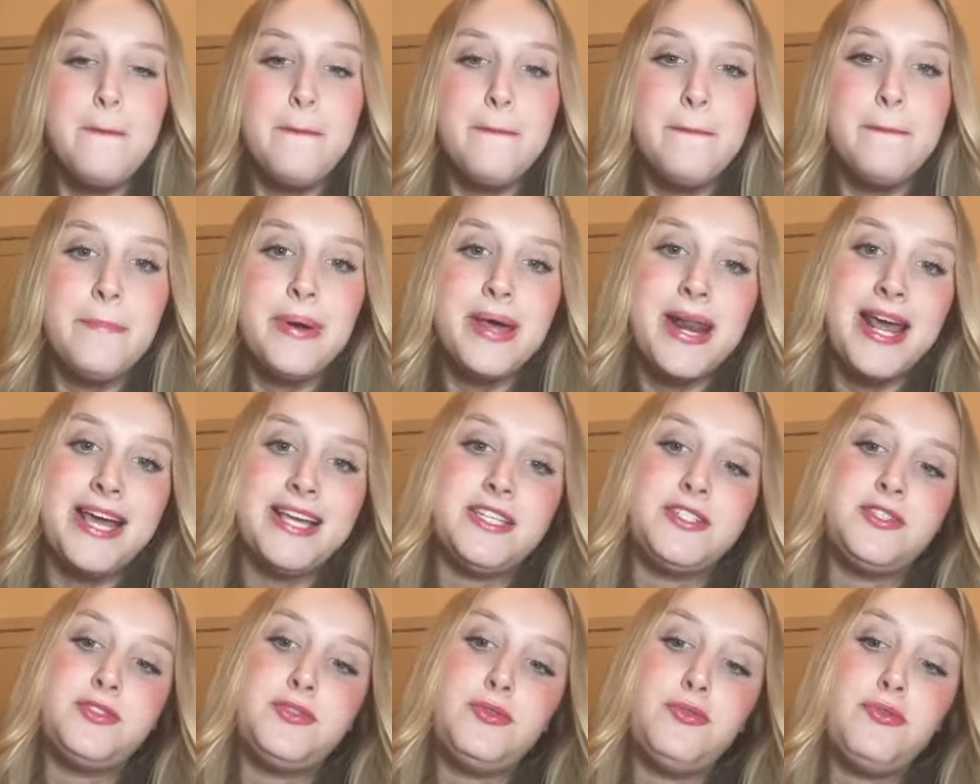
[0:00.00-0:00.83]
But I
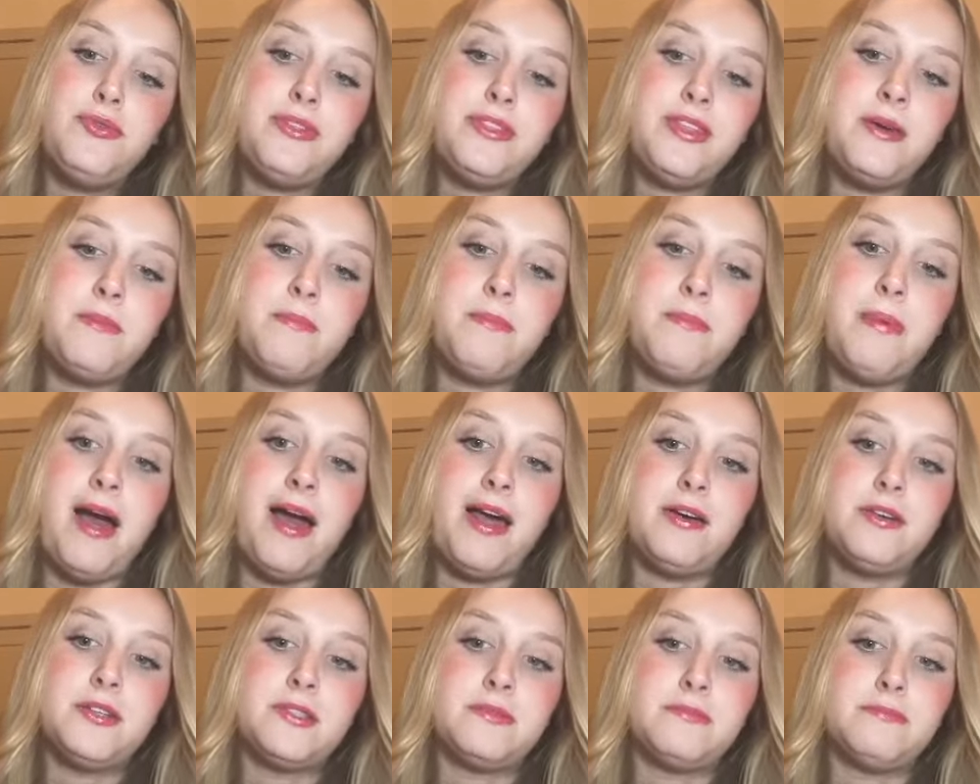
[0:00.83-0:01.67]
do think
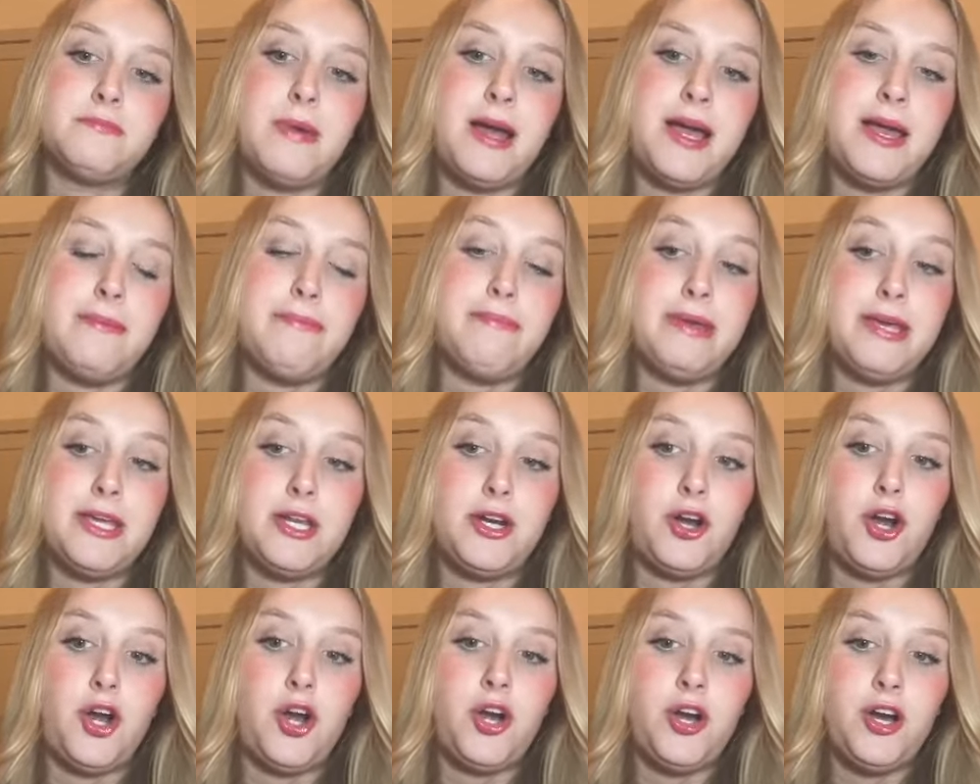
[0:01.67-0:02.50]
Biles might beat
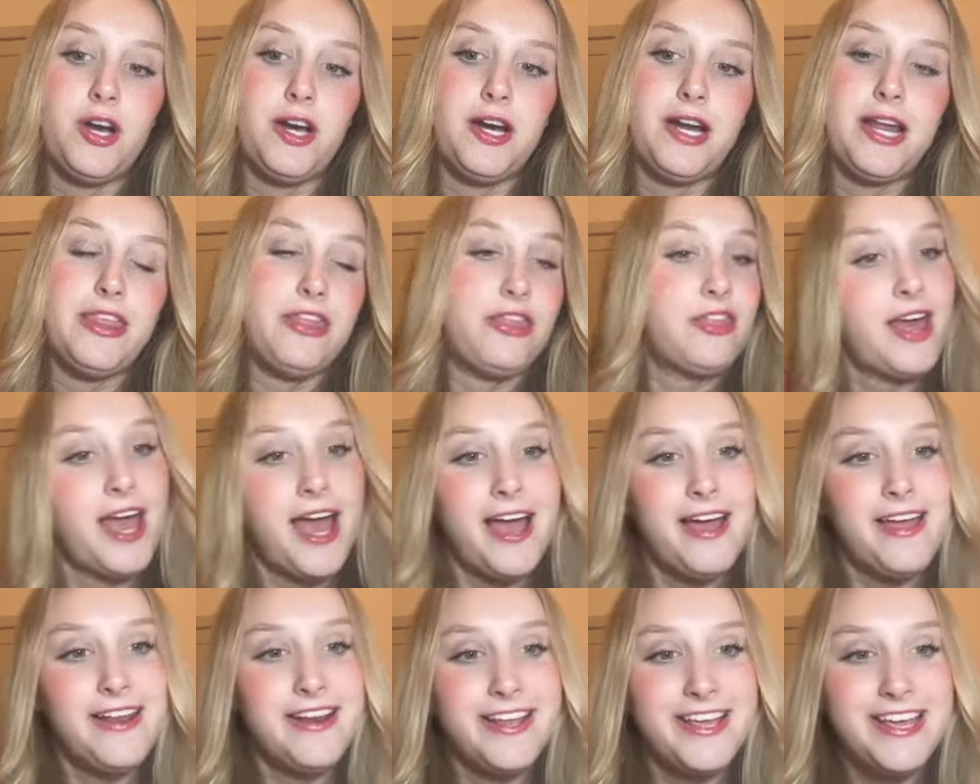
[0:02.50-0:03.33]
her in
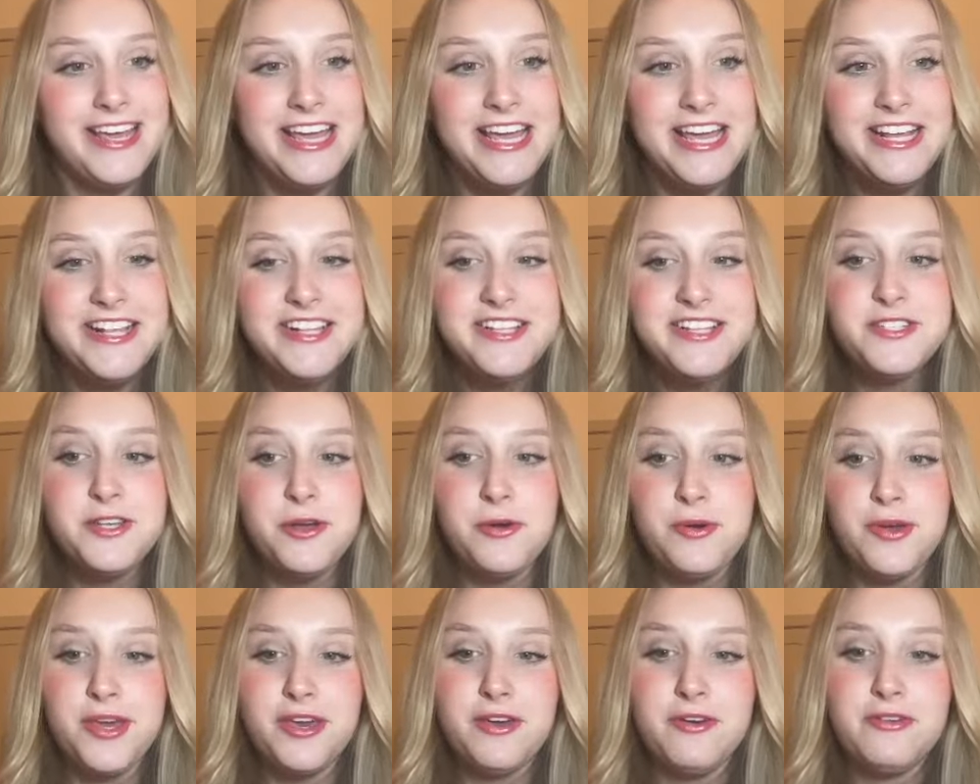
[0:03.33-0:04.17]
that. In
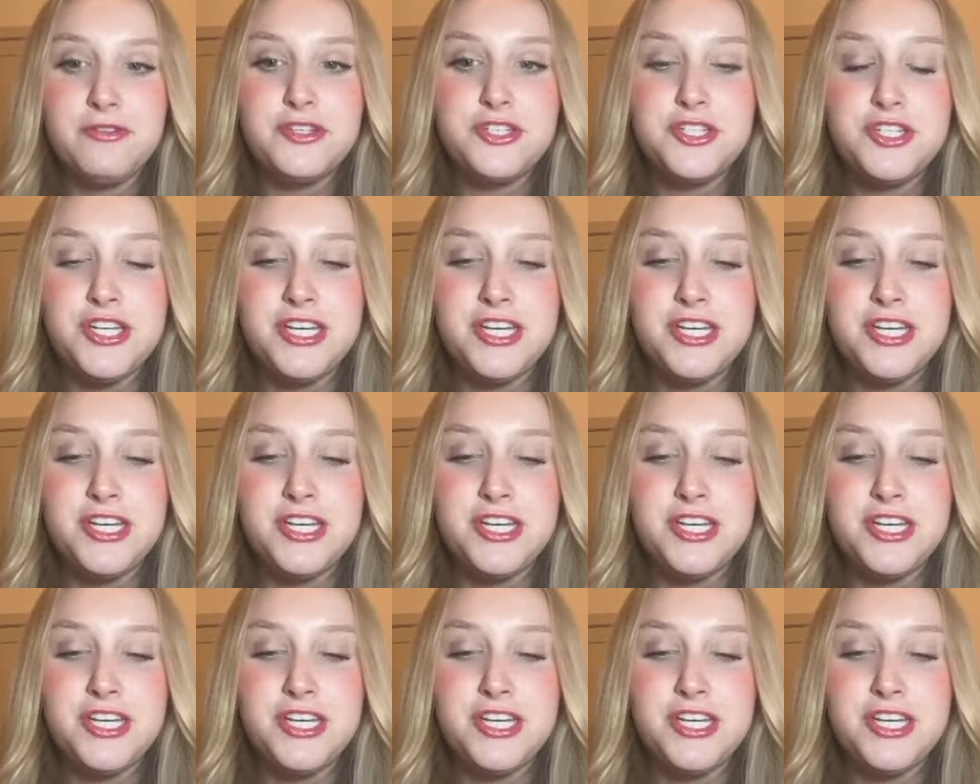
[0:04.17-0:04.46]
Tokyo,